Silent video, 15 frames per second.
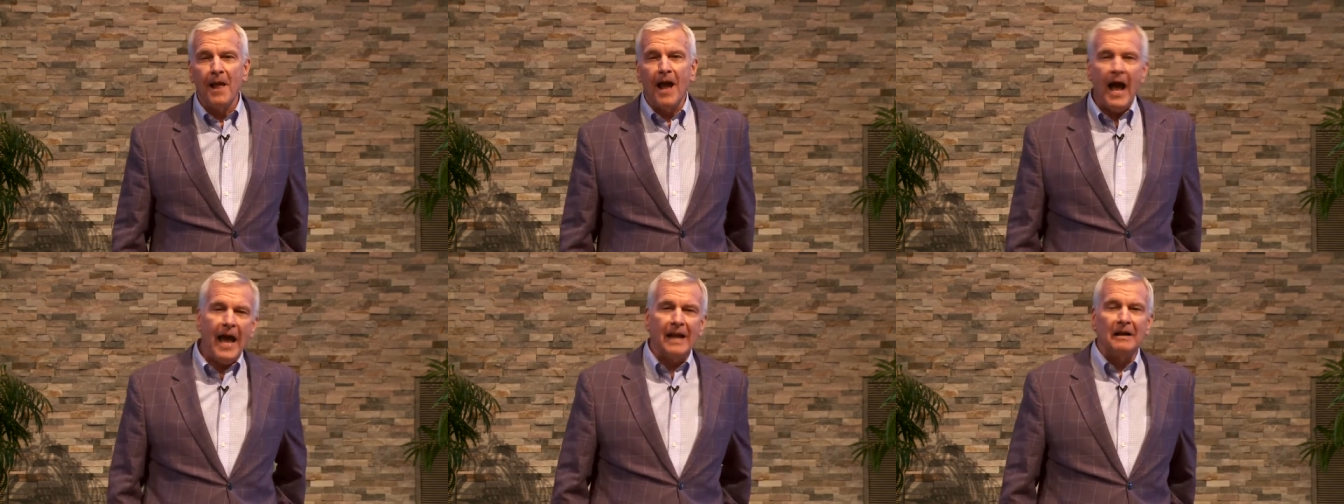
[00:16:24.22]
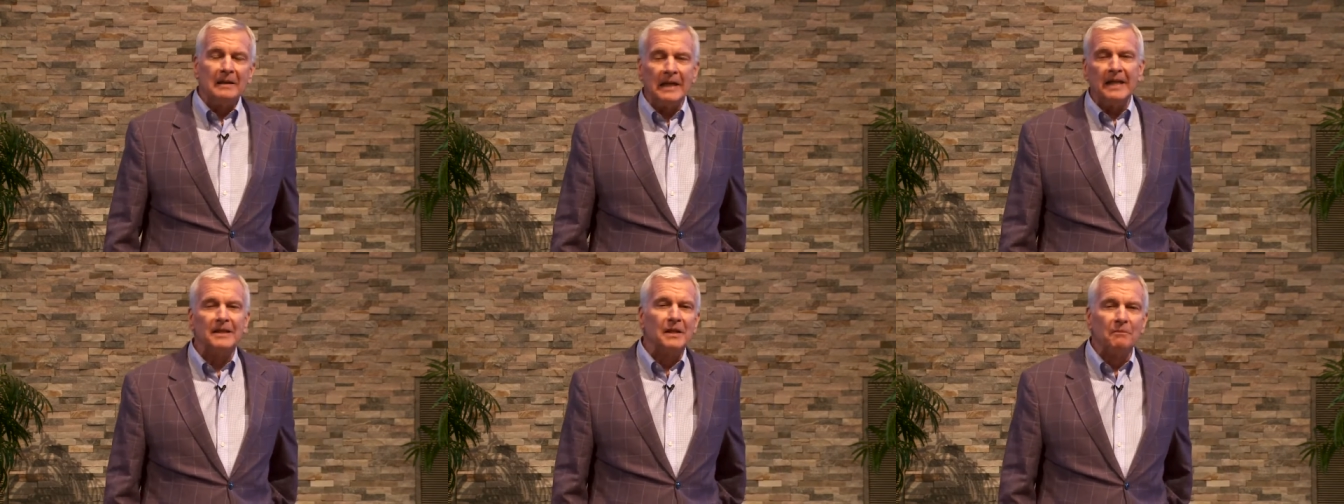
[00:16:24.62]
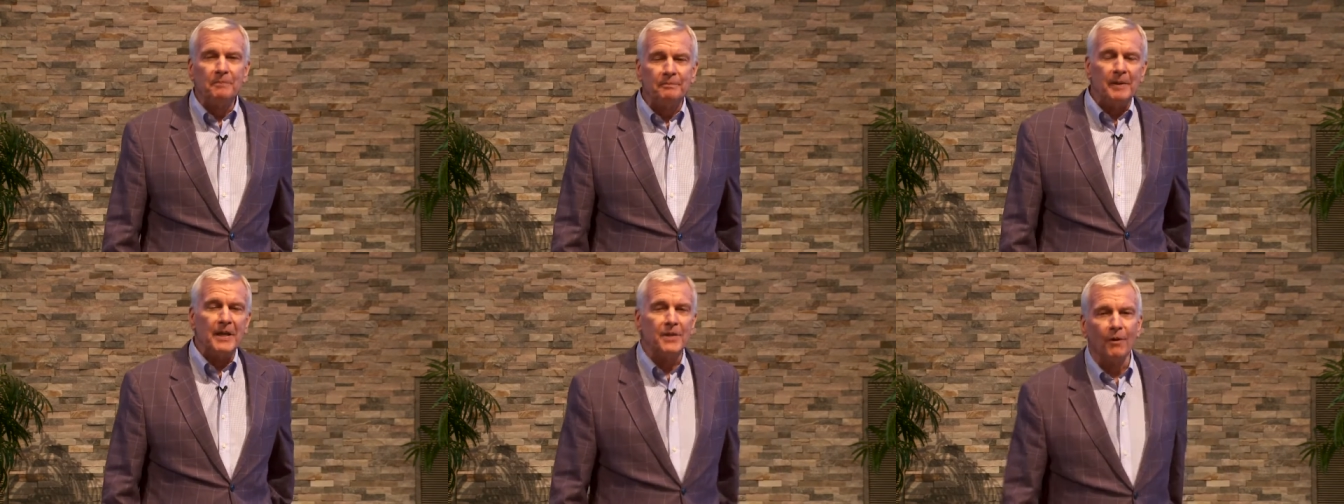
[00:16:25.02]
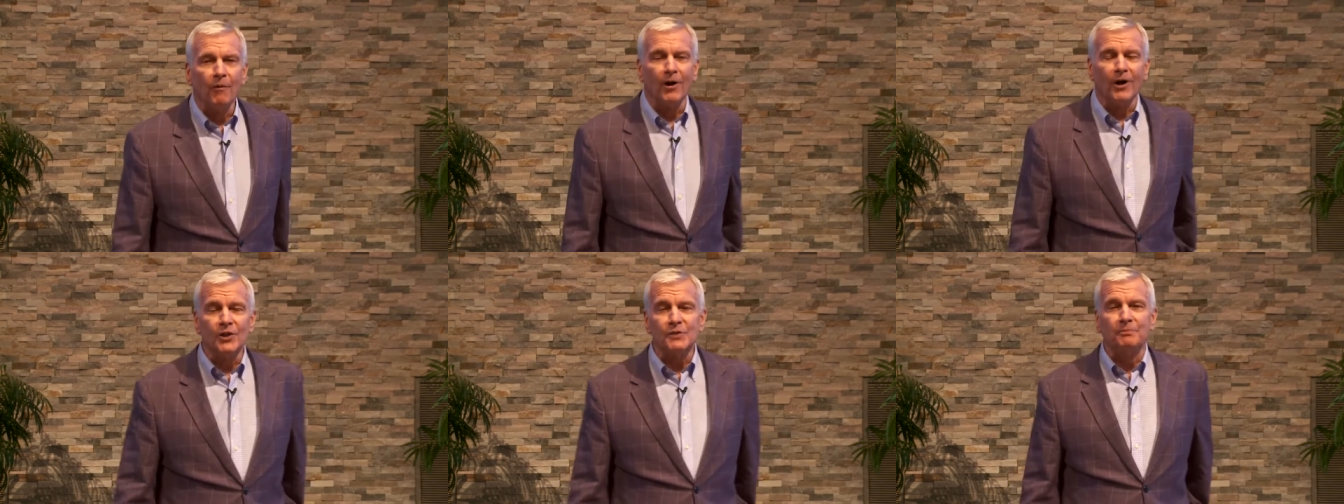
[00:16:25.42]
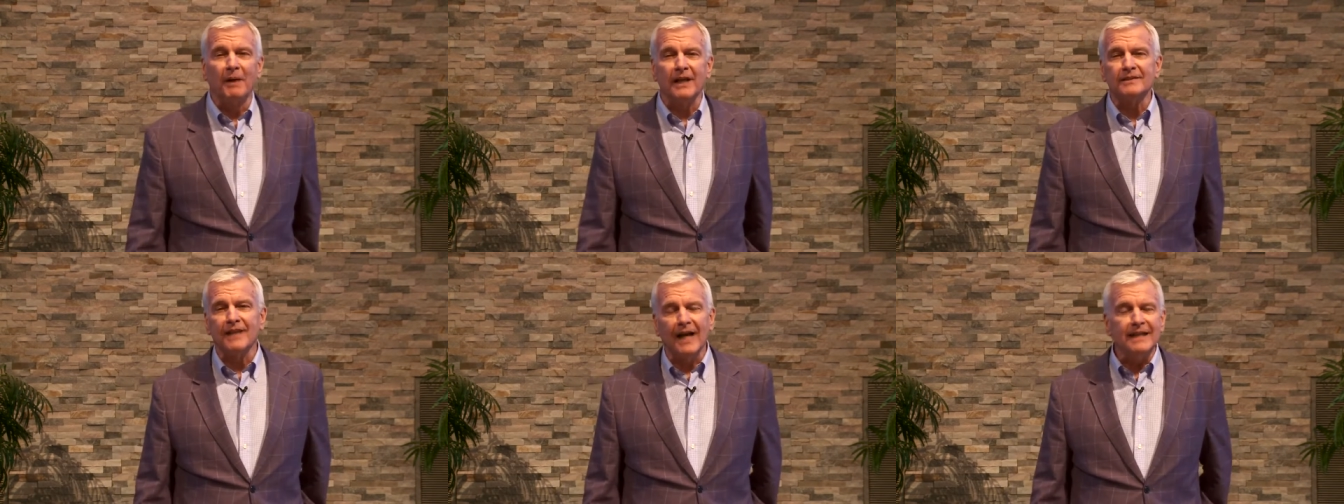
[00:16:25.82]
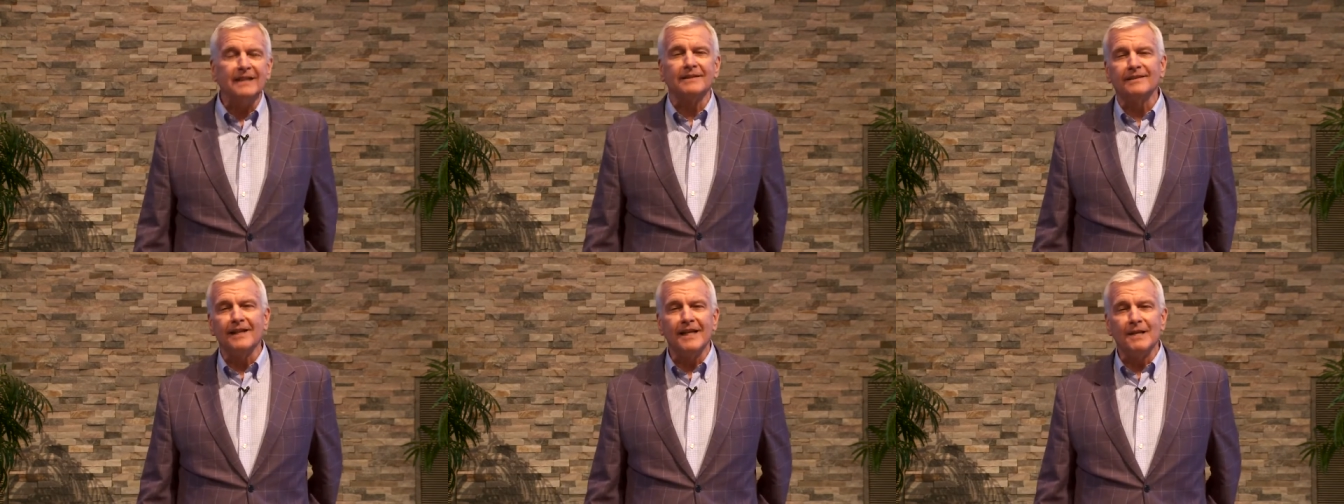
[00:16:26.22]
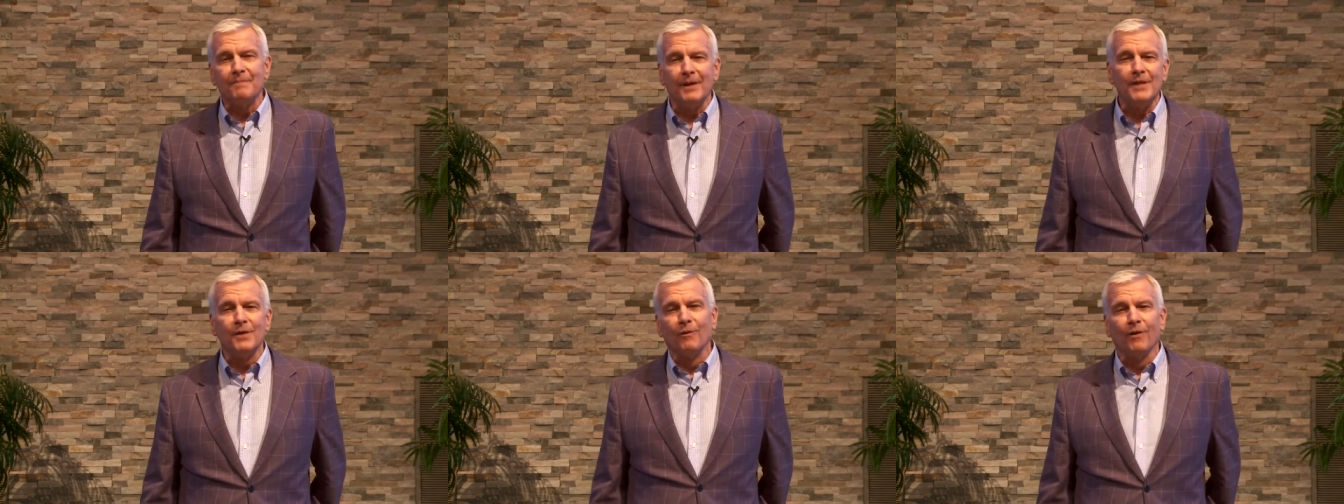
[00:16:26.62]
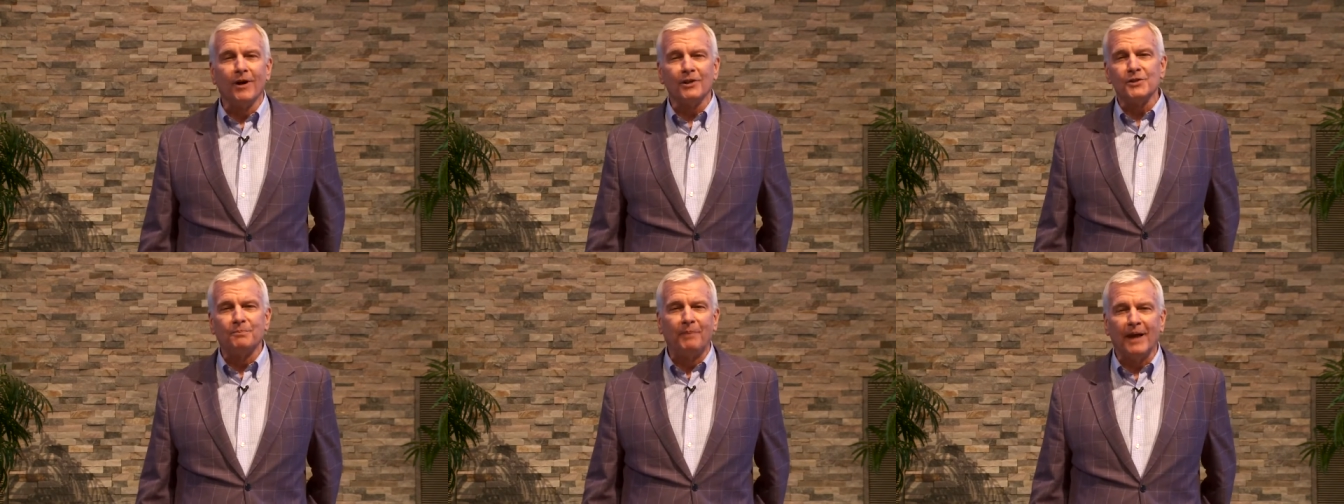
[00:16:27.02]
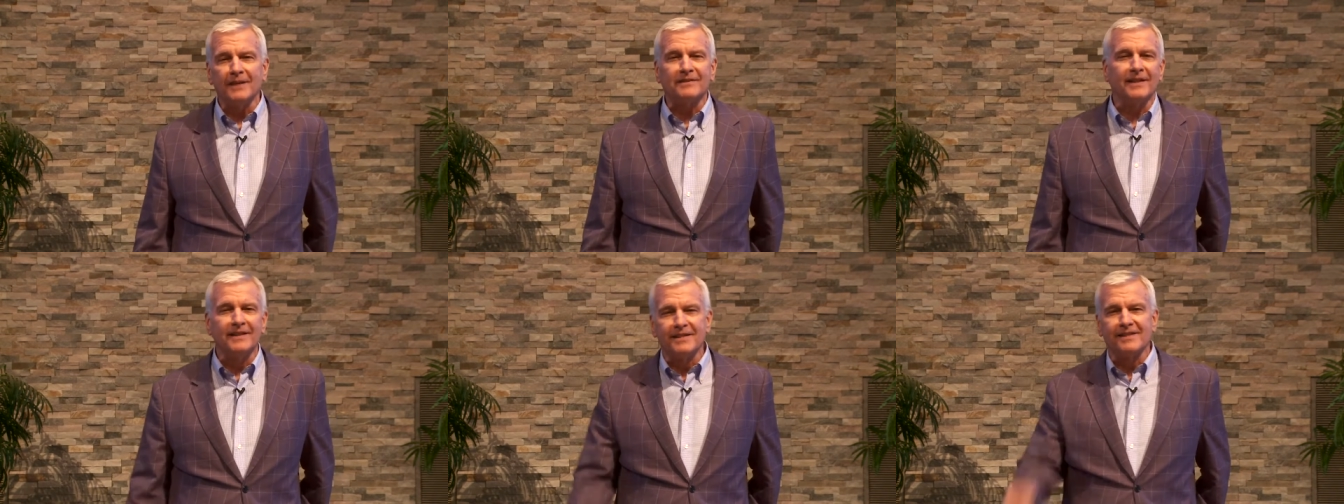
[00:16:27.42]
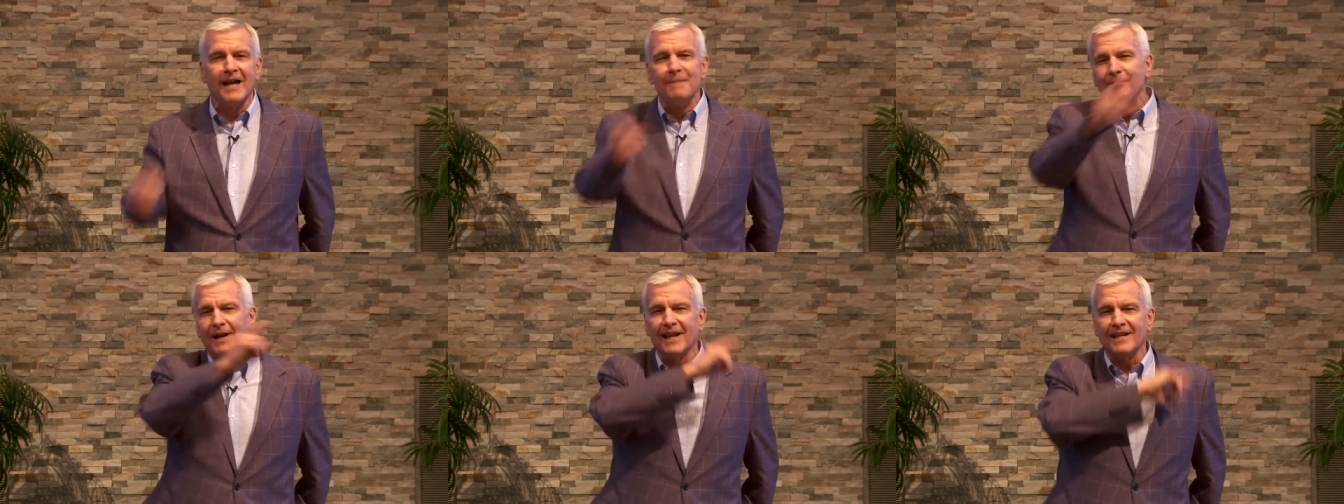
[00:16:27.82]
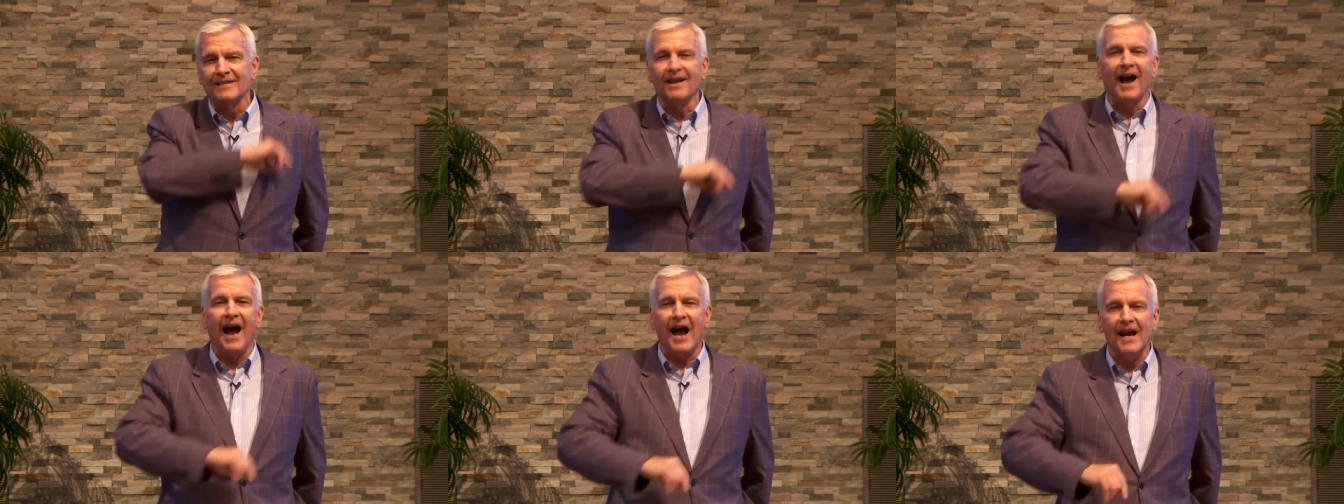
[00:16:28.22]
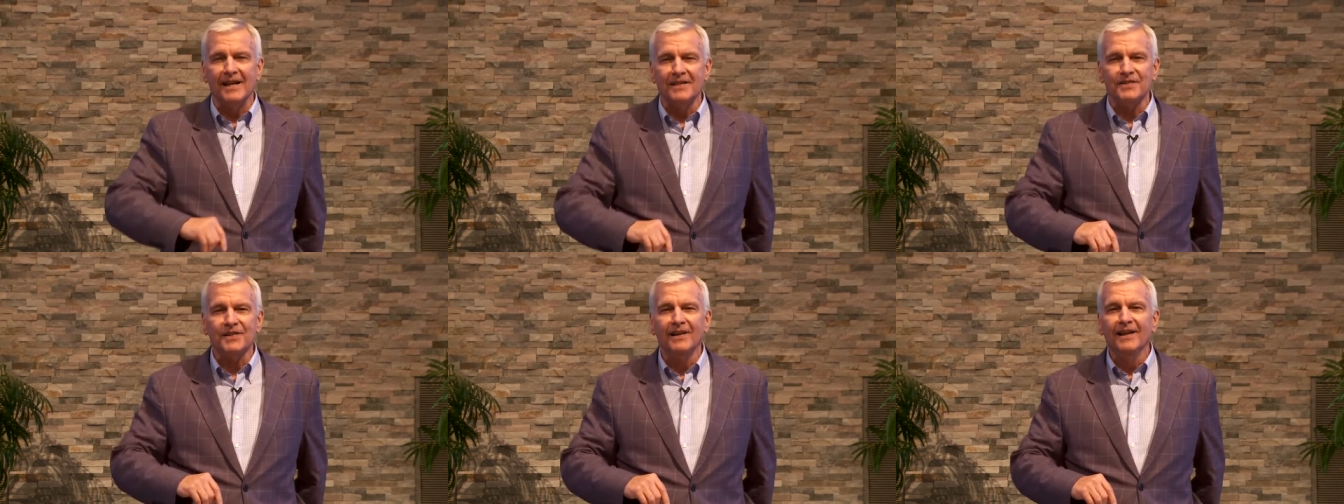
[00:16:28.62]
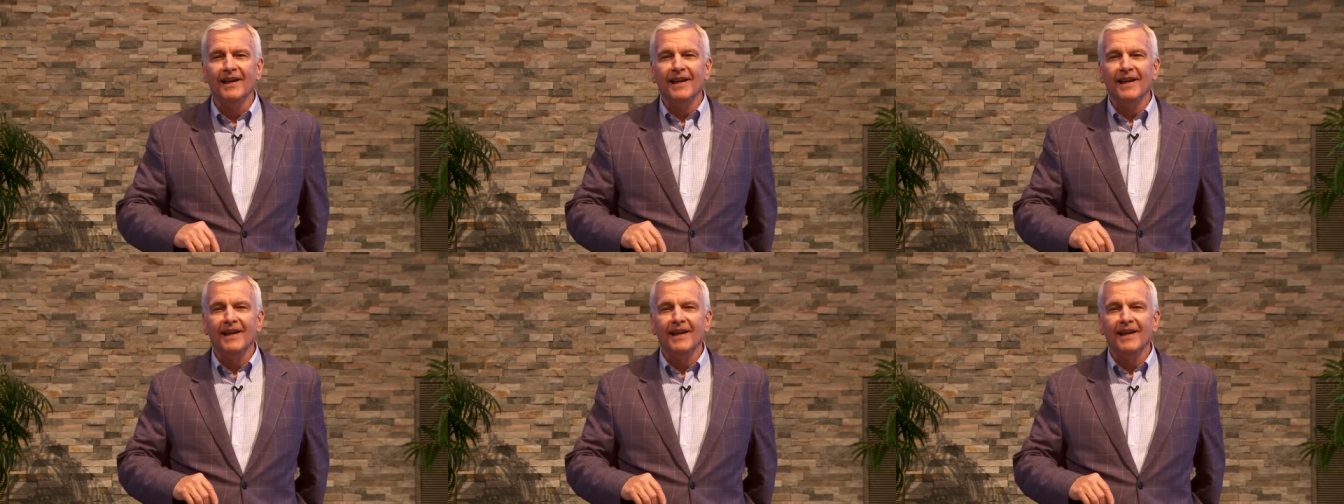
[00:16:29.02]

I don't need to be the world's best. I just need to be the world's best in somebody's eyes.